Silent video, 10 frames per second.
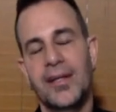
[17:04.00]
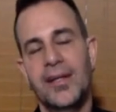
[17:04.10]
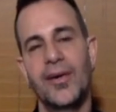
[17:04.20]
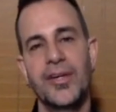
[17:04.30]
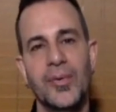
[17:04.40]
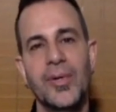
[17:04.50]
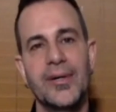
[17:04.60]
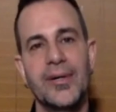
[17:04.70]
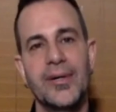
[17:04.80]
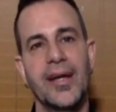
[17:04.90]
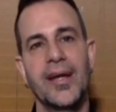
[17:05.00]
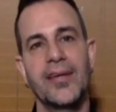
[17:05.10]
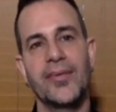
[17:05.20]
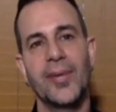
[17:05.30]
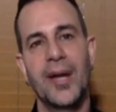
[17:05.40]
you will, and
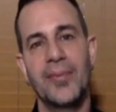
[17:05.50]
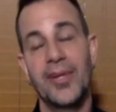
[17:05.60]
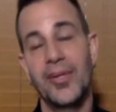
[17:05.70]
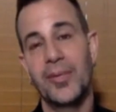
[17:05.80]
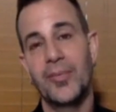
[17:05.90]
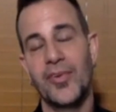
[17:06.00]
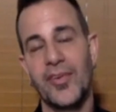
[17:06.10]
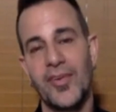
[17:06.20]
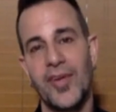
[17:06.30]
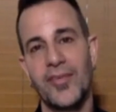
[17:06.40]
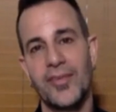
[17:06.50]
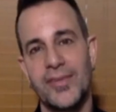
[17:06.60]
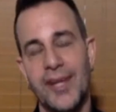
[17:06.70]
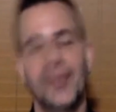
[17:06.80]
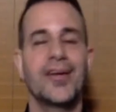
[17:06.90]
that's what'll happen, and you'll be more
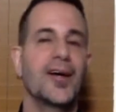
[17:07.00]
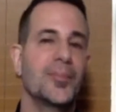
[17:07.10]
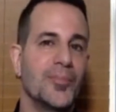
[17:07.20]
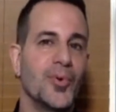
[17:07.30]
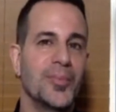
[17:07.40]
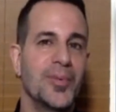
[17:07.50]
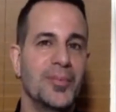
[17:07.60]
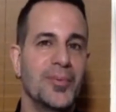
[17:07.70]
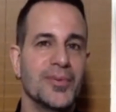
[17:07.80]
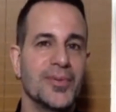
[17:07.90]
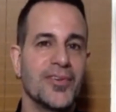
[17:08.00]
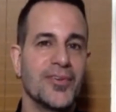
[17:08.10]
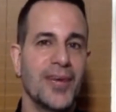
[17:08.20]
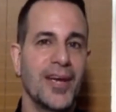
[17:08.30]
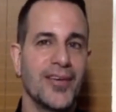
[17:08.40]
successful, and you'll help more people, which is
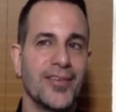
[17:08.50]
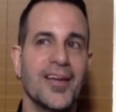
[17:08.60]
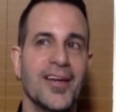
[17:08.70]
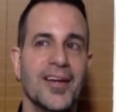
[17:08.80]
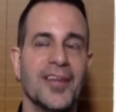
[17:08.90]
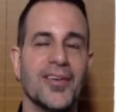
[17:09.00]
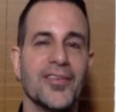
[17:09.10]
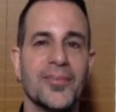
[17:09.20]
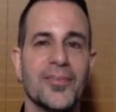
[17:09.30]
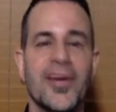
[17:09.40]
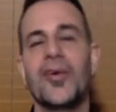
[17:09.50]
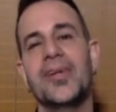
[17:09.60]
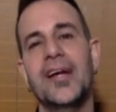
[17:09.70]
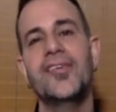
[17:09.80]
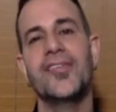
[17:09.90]
great, because there's
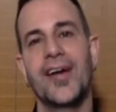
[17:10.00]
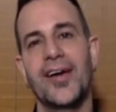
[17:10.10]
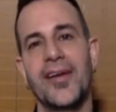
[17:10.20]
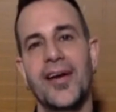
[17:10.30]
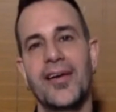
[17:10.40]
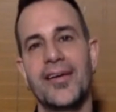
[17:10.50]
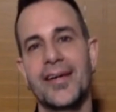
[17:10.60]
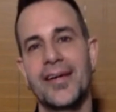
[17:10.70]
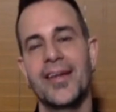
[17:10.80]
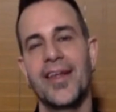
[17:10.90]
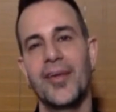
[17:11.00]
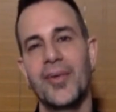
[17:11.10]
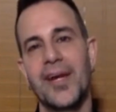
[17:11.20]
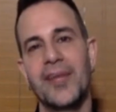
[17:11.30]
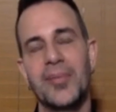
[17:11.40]
terrible agents out there that
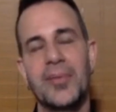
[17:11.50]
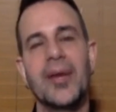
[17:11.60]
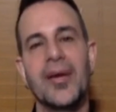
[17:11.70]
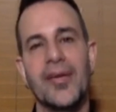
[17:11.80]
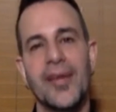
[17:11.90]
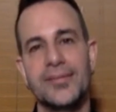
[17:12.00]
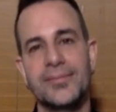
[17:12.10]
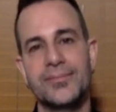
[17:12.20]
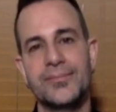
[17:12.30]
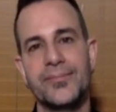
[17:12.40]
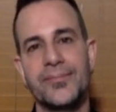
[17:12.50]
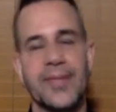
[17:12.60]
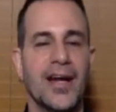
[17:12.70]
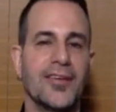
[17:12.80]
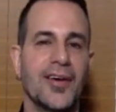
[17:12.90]
we have to be better than.
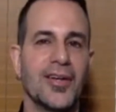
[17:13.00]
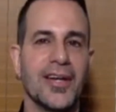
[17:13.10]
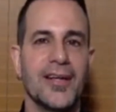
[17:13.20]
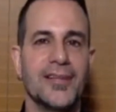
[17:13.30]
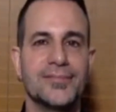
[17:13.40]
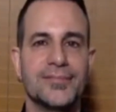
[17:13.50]
That's how I look at it.